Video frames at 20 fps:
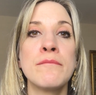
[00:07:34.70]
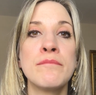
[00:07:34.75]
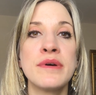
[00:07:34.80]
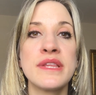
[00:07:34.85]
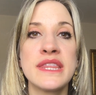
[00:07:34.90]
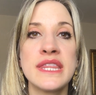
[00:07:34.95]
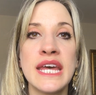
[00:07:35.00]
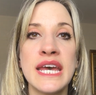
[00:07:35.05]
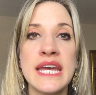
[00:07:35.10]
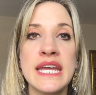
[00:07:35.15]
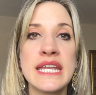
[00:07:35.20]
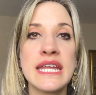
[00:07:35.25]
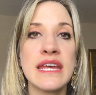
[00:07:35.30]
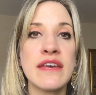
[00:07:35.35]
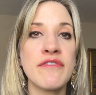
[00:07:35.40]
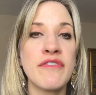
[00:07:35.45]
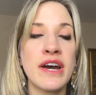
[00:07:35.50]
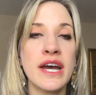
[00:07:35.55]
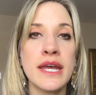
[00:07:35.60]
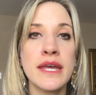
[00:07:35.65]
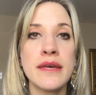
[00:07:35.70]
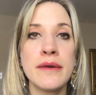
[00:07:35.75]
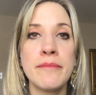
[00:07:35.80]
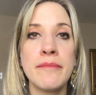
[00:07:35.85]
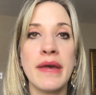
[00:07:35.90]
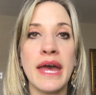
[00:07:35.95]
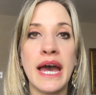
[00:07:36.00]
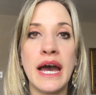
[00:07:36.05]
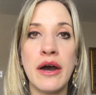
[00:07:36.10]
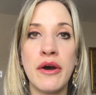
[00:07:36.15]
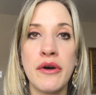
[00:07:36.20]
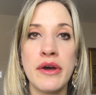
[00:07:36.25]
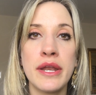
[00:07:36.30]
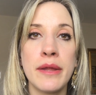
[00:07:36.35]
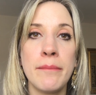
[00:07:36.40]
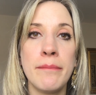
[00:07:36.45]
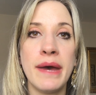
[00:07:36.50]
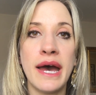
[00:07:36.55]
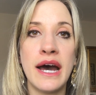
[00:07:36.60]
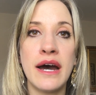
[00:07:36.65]
But then if I am out
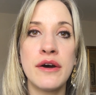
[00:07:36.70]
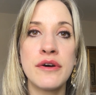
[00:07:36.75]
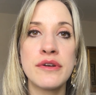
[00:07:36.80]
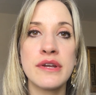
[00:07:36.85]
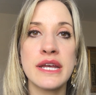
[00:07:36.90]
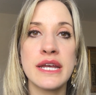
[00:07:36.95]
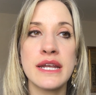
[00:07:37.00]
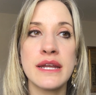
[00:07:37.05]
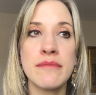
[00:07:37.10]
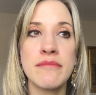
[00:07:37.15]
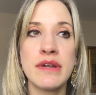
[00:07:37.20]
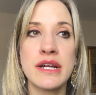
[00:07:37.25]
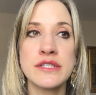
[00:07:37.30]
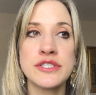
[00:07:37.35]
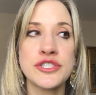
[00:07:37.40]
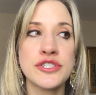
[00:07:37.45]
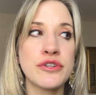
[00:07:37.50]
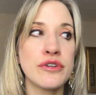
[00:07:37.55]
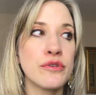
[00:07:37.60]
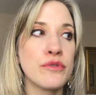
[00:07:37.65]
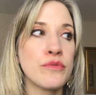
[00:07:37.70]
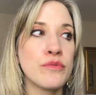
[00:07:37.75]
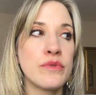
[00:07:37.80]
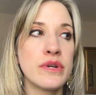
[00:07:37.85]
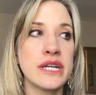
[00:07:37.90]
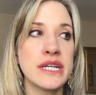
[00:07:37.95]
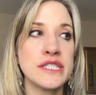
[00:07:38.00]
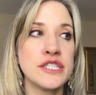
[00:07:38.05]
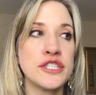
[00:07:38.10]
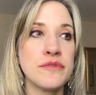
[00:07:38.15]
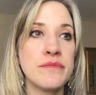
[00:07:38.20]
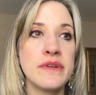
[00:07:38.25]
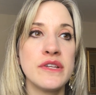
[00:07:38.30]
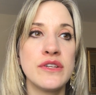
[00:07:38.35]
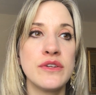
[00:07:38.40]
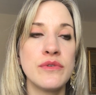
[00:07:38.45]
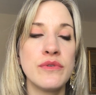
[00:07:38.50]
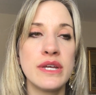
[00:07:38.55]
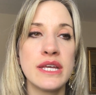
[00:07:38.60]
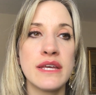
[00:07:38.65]
and about and I'm not sure what I should be
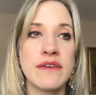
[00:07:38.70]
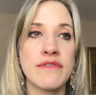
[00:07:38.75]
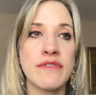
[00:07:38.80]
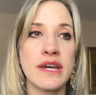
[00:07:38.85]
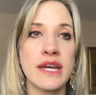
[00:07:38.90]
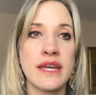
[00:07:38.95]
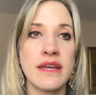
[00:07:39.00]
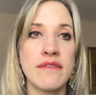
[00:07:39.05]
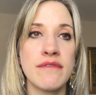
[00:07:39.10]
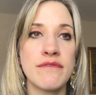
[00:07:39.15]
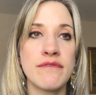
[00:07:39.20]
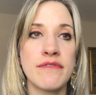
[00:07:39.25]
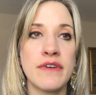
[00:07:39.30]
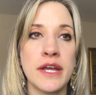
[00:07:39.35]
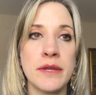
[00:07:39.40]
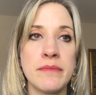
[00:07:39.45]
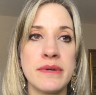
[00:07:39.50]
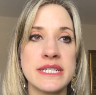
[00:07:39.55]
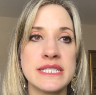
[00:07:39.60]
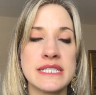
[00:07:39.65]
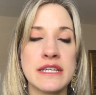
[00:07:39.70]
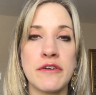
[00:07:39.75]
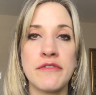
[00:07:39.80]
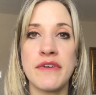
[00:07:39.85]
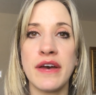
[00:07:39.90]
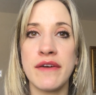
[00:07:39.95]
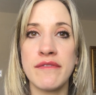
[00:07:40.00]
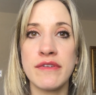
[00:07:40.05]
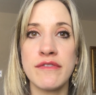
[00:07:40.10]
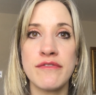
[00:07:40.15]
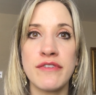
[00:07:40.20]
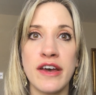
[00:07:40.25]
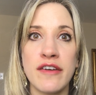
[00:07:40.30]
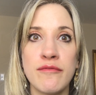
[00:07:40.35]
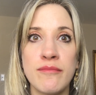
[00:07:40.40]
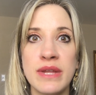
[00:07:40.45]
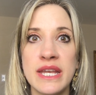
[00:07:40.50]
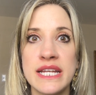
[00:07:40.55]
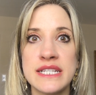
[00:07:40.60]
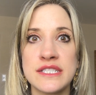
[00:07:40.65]
doing, if I find myself having
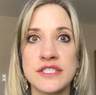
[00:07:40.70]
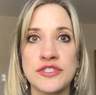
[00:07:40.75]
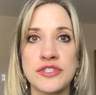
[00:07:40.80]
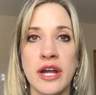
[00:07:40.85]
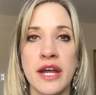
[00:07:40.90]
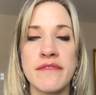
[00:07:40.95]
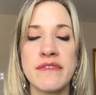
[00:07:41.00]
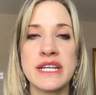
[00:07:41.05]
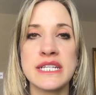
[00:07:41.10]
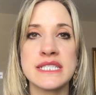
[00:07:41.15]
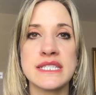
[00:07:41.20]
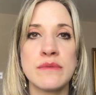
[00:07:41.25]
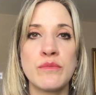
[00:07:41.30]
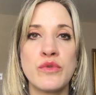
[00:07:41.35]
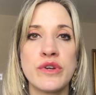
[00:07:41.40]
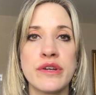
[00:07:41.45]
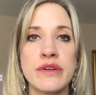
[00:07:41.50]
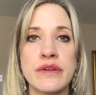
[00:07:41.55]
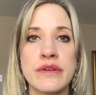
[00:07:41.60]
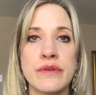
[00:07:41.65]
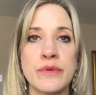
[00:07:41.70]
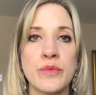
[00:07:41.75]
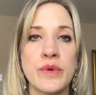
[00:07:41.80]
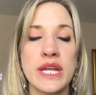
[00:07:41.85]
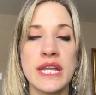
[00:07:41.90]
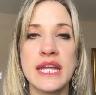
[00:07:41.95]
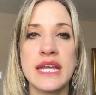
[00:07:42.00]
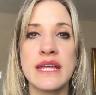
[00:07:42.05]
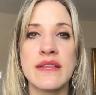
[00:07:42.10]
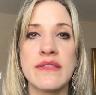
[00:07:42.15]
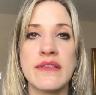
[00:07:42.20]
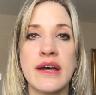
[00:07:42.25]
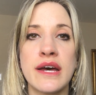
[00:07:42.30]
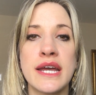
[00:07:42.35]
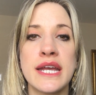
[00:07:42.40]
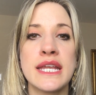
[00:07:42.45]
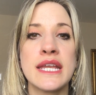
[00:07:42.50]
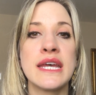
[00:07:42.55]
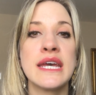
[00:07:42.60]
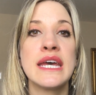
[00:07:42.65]
5 minutes driving somewhere or waiting in
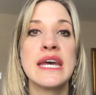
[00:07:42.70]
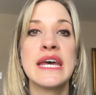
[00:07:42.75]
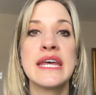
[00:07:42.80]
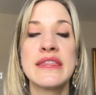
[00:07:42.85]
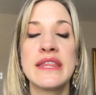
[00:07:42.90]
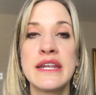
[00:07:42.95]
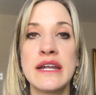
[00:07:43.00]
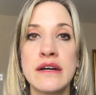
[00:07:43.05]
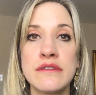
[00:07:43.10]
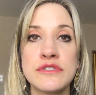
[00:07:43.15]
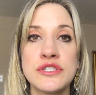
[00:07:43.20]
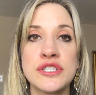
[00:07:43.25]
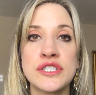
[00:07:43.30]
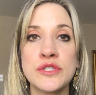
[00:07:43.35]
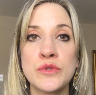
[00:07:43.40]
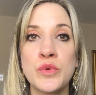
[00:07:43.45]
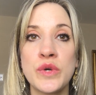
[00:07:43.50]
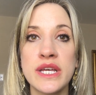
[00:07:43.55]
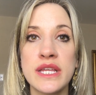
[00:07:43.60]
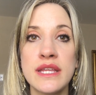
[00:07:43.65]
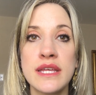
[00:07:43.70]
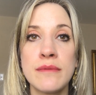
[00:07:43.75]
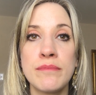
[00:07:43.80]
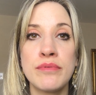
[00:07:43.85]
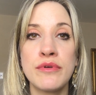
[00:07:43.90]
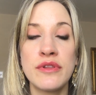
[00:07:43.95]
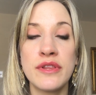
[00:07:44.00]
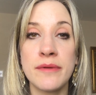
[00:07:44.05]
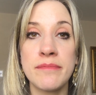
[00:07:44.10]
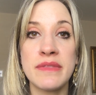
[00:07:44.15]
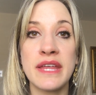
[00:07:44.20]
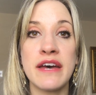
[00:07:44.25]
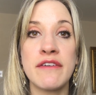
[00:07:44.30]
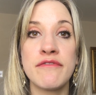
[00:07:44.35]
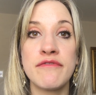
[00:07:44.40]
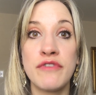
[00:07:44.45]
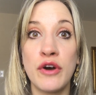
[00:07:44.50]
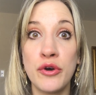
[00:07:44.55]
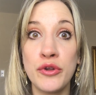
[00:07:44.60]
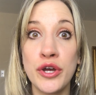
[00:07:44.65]
line, then I'll just quickly pull up
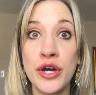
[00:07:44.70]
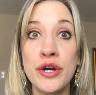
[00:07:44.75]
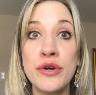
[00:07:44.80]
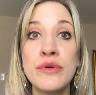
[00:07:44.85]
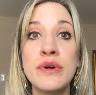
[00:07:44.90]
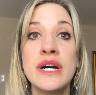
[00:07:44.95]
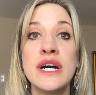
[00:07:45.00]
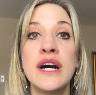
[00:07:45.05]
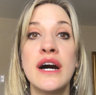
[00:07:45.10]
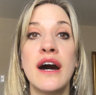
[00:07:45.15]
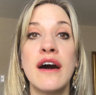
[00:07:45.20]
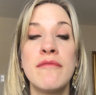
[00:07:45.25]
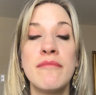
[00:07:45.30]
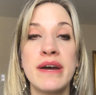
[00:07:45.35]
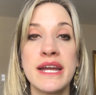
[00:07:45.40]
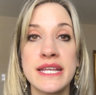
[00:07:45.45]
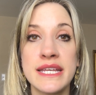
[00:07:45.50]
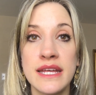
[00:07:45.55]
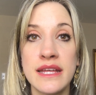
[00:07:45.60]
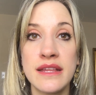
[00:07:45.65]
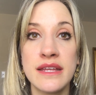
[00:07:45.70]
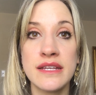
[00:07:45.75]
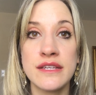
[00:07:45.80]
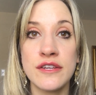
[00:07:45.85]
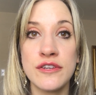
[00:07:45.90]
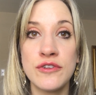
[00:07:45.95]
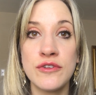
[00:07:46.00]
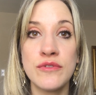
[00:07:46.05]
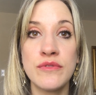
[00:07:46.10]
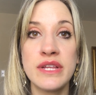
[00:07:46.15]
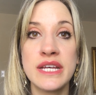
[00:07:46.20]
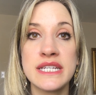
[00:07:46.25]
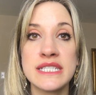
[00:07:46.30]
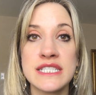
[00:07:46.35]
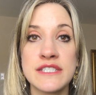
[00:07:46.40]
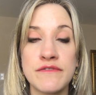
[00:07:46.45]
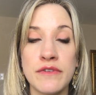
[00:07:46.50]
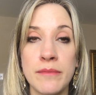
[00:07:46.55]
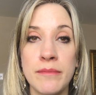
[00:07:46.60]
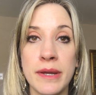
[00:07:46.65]
that photo of my daily to-do
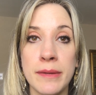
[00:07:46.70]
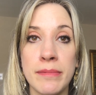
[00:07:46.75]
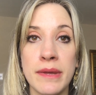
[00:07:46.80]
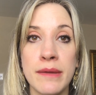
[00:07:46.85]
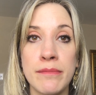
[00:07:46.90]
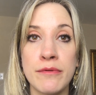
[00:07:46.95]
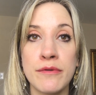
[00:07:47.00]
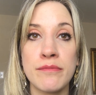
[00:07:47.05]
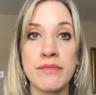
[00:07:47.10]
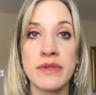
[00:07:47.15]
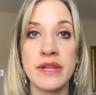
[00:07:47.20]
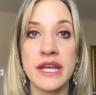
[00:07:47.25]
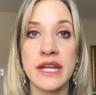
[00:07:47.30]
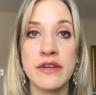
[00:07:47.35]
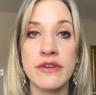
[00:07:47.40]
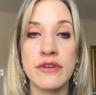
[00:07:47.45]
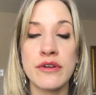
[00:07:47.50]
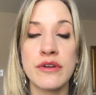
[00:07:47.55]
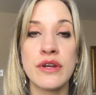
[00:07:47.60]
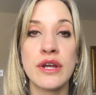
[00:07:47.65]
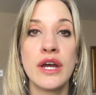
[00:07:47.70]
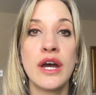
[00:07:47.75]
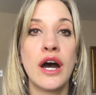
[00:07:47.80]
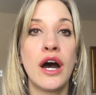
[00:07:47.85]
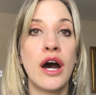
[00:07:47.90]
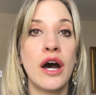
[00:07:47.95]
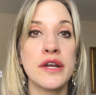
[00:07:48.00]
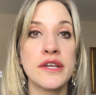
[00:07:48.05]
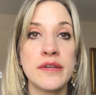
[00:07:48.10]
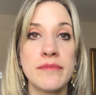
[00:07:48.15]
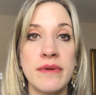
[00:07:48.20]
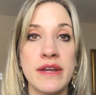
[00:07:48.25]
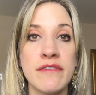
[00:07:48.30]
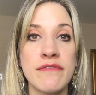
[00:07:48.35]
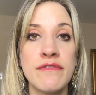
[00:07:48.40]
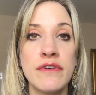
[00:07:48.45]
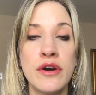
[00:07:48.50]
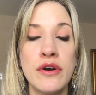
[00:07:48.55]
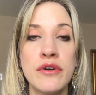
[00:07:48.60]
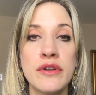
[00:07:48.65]
list from my paper planner onto my
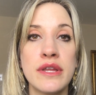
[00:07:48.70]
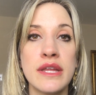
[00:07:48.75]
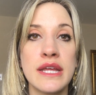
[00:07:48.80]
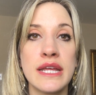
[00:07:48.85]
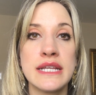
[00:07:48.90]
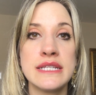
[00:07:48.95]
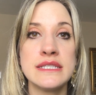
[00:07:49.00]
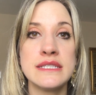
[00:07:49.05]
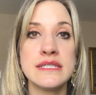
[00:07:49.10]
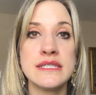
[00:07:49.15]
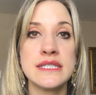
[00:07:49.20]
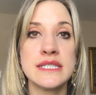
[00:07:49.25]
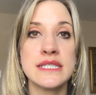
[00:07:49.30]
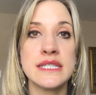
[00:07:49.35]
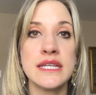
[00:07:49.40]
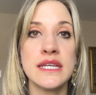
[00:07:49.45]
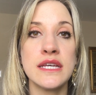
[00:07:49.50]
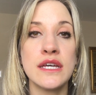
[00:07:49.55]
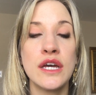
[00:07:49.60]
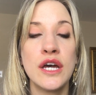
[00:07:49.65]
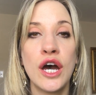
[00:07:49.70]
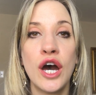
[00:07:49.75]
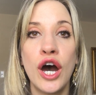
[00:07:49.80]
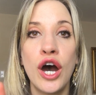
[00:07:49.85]
phone and see,